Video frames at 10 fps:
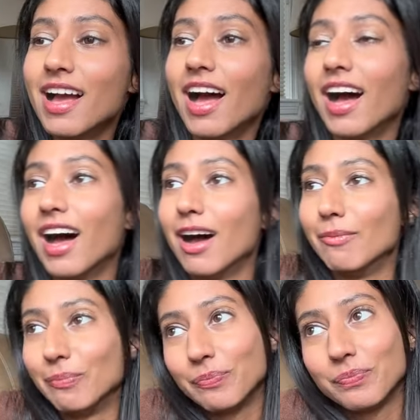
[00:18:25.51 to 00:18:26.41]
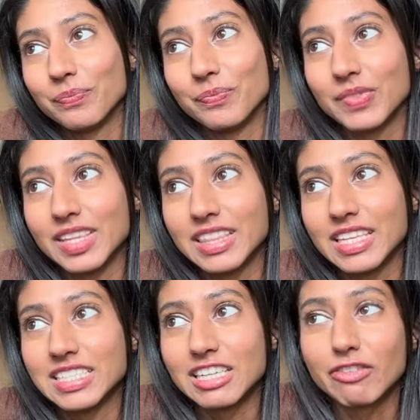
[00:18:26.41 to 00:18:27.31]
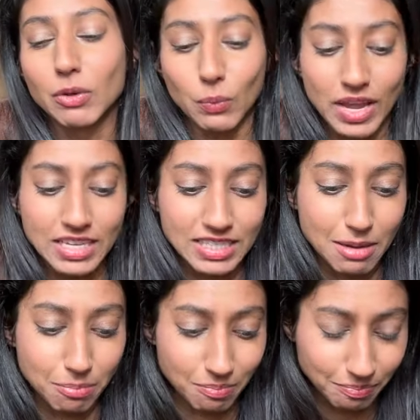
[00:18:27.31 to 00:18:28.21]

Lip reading: the different ways that